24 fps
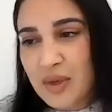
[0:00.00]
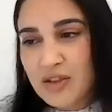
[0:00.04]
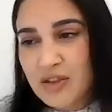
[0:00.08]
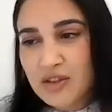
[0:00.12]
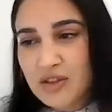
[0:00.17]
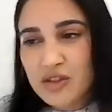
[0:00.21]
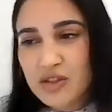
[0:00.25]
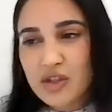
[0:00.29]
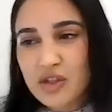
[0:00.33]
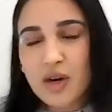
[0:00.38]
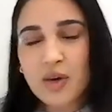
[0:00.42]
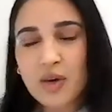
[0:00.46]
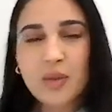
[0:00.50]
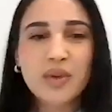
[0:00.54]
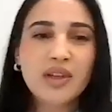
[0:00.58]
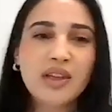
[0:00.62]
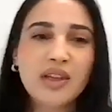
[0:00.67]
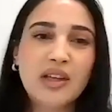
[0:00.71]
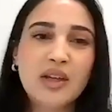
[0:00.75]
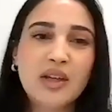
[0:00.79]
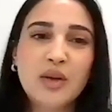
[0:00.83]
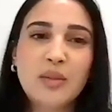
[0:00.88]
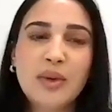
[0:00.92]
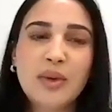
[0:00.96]
we just start with a
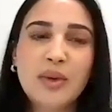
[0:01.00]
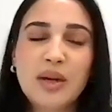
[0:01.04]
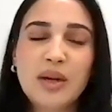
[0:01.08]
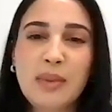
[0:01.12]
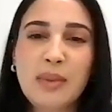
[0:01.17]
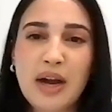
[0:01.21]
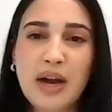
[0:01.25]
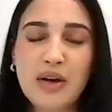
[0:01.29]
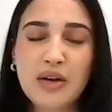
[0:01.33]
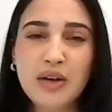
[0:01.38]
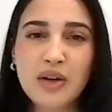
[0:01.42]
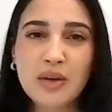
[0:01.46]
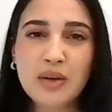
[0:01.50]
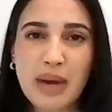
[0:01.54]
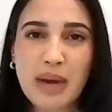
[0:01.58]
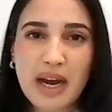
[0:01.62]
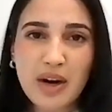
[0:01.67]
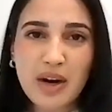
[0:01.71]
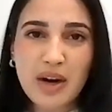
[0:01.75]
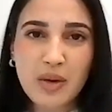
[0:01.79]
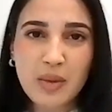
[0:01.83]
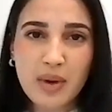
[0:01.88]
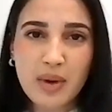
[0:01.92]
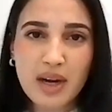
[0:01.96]
little bit about your
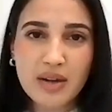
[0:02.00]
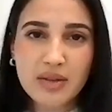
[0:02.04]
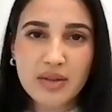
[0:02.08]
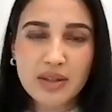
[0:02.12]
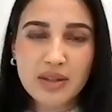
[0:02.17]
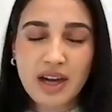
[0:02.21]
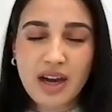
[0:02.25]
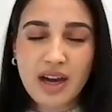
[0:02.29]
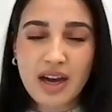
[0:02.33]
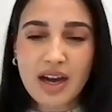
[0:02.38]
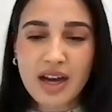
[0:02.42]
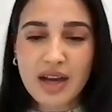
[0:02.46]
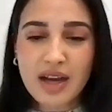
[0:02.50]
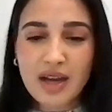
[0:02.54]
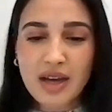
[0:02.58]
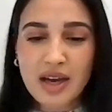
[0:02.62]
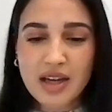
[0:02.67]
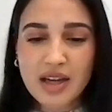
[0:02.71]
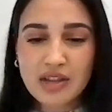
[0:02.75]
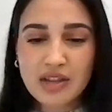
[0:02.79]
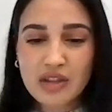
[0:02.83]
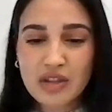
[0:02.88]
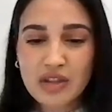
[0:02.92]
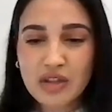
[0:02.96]
background? I
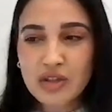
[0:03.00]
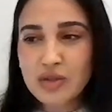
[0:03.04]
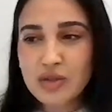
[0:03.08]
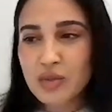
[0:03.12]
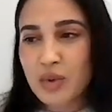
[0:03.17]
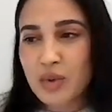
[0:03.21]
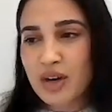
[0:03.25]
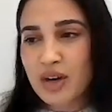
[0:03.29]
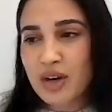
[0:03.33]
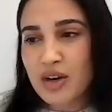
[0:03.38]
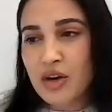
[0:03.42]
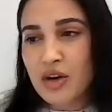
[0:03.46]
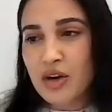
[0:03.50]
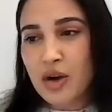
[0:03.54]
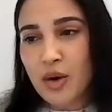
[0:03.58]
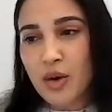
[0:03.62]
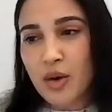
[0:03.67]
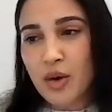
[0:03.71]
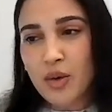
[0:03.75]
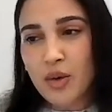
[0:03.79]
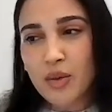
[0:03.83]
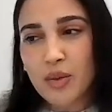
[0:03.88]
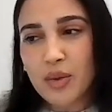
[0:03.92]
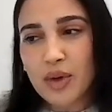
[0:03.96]
actually just want to
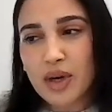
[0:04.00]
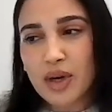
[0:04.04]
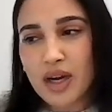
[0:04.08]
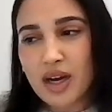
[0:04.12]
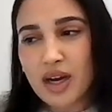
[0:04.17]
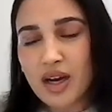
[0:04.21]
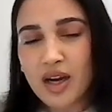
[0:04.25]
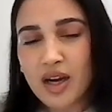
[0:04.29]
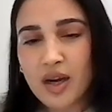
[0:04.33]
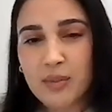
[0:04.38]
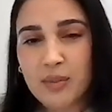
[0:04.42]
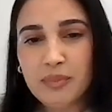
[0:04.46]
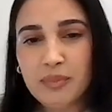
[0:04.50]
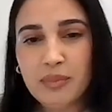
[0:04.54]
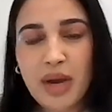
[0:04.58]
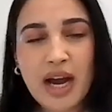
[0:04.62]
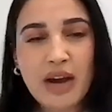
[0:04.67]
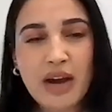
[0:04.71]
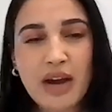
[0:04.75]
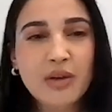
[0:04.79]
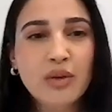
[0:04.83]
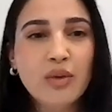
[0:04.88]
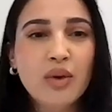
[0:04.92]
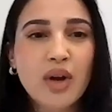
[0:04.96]
know
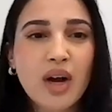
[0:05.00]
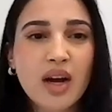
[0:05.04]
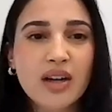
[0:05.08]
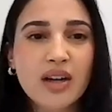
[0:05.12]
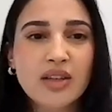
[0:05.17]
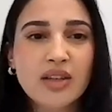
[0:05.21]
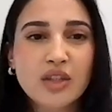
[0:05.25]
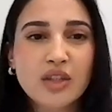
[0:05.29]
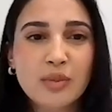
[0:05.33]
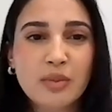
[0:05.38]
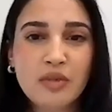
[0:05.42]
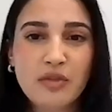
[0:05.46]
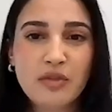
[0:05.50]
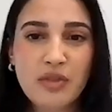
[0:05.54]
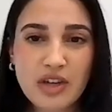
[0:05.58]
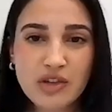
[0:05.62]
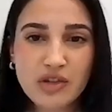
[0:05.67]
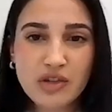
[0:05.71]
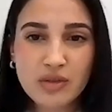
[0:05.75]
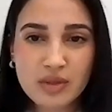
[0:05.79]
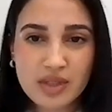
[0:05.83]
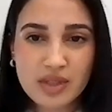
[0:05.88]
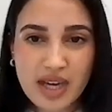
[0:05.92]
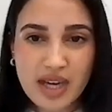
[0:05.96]
how you got into
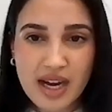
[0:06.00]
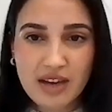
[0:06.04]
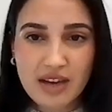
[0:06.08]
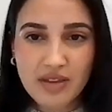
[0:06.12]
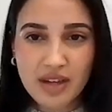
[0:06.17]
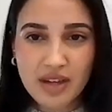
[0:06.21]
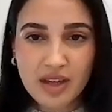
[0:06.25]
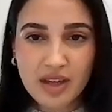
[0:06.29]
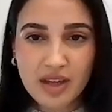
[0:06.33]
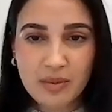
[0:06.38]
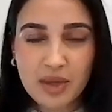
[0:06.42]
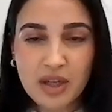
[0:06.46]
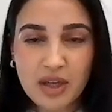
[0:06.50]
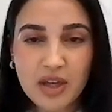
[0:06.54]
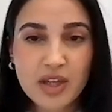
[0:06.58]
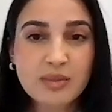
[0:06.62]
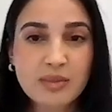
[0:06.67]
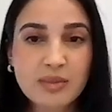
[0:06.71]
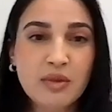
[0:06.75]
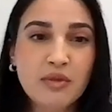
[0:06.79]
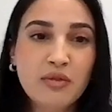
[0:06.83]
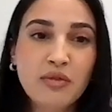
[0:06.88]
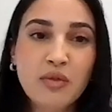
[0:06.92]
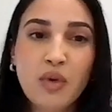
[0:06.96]
professional diving, because
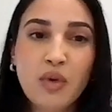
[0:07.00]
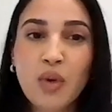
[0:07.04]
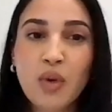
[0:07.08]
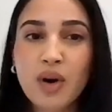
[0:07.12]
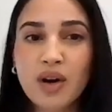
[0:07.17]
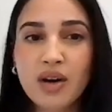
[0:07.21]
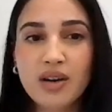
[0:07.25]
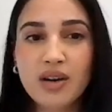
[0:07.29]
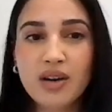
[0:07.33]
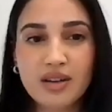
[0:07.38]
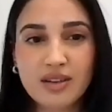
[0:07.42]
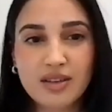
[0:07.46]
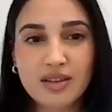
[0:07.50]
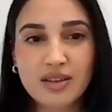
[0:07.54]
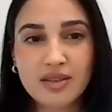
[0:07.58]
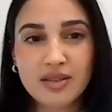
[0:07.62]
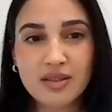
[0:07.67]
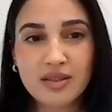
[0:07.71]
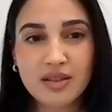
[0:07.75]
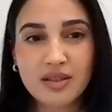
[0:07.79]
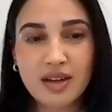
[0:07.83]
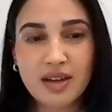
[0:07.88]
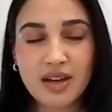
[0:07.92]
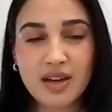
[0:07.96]
before
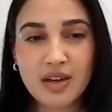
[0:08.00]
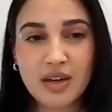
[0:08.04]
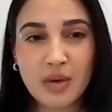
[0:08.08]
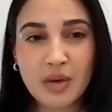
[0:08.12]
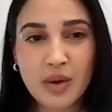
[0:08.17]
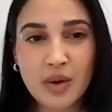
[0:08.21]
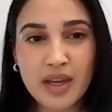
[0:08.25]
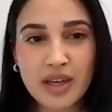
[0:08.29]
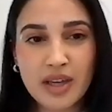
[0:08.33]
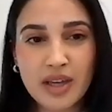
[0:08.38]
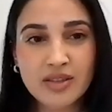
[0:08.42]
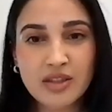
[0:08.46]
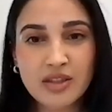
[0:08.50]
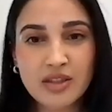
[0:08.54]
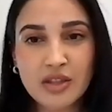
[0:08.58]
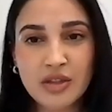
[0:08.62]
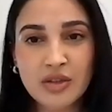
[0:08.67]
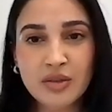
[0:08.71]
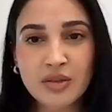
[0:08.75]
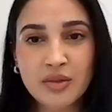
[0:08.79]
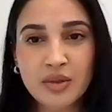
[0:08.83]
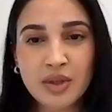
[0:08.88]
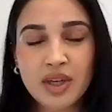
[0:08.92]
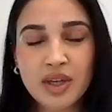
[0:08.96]
going
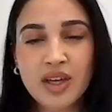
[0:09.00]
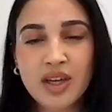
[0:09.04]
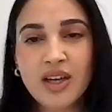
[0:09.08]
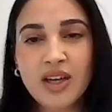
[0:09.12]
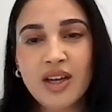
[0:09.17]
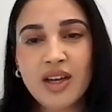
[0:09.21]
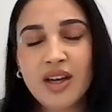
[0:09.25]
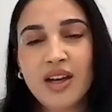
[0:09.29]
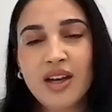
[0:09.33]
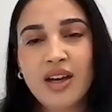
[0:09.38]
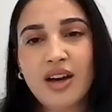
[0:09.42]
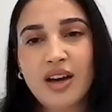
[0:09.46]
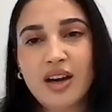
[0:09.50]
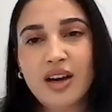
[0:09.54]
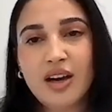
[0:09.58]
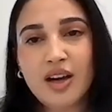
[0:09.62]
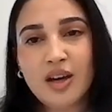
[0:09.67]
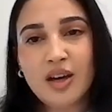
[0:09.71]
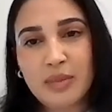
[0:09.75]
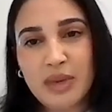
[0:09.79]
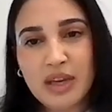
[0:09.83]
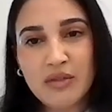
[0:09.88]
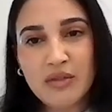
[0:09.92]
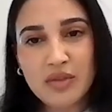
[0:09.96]
into
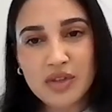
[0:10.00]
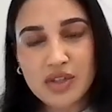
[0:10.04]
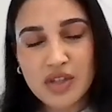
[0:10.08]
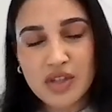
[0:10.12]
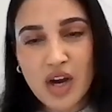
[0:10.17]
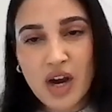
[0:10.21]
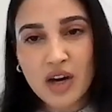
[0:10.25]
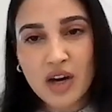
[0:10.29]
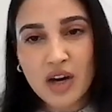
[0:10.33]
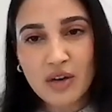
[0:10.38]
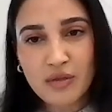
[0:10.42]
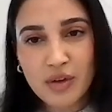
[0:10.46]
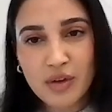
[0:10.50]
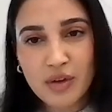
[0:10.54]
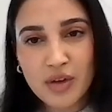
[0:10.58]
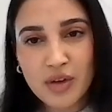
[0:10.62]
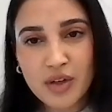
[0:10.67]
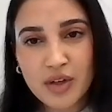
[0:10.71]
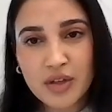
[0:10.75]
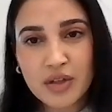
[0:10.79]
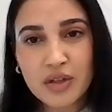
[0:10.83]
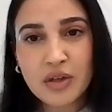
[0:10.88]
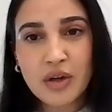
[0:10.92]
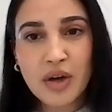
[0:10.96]
being a
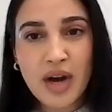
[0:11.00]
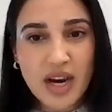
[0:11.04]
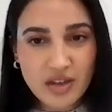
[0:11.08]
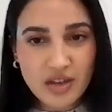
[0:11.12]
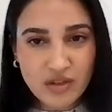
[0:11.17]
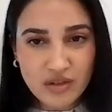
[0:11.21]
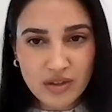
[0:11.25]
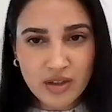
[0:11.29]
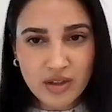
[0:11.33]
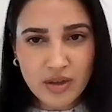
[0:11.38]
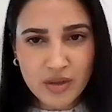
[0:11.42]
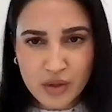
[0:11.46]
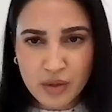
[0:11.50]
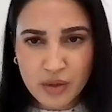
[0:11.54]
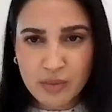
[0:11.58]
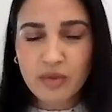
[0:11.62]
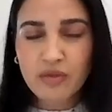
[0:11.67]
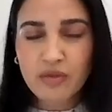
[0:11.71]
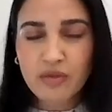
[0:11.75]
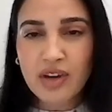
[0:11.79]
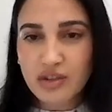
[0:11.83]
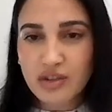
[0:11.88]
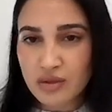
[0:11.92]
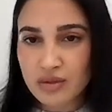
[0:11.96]
photographer, you're actually also a
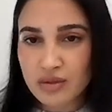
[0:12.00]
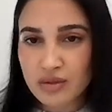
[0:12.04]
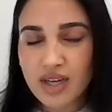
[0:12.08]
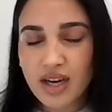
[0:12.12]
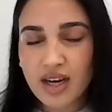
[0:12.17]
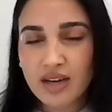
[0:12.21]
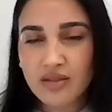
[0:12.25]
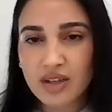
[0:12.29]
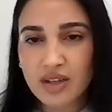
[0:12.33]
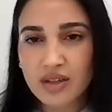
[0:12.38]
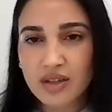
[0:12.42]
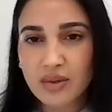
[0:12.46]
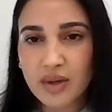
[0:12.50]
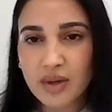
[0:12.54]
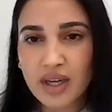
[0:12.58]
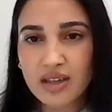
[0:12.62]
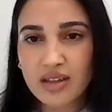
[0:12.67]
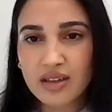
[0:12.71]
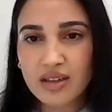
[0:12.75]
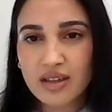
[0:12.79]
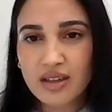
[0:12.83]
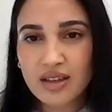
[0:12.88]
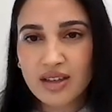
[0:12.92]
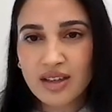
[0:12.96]
professional diver,
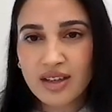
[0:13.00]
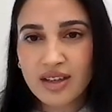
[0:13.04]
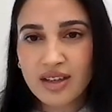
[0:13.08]
right?